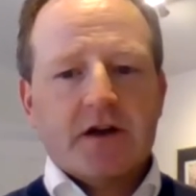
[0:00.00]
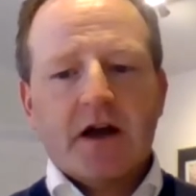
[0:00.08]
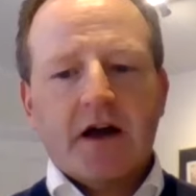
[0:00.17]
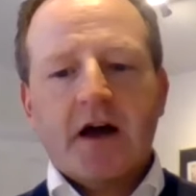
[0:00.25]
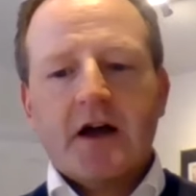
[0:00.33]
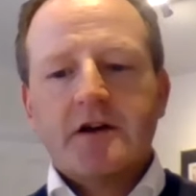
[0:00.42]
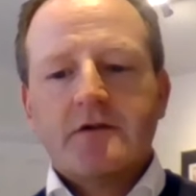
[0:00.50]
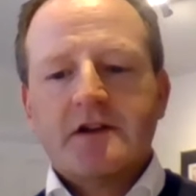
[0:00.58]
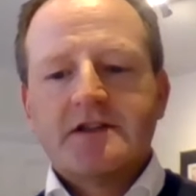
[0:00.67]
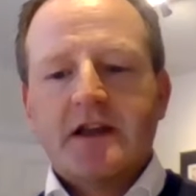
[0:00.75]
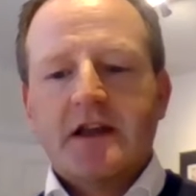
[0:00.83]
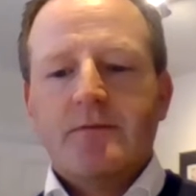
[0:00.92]
known
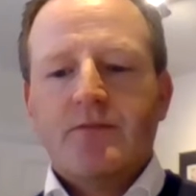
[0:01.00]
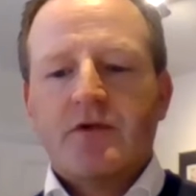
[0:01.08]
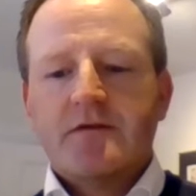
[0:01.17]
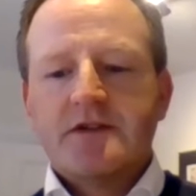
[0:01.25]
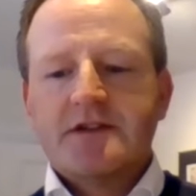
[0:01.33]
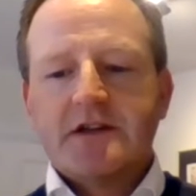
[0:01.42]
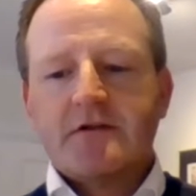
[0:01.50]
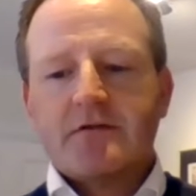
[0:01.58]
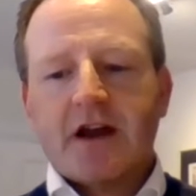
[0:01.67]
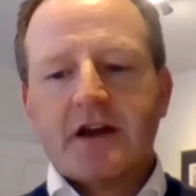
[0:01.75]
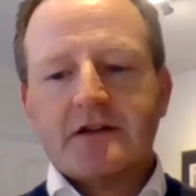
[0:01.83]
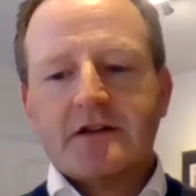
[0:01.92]
as the e-privacy
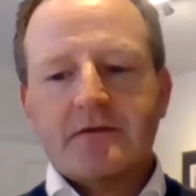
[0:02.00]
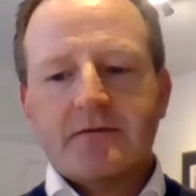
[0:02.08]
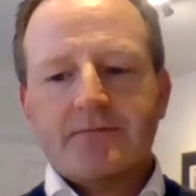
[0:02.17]
directive.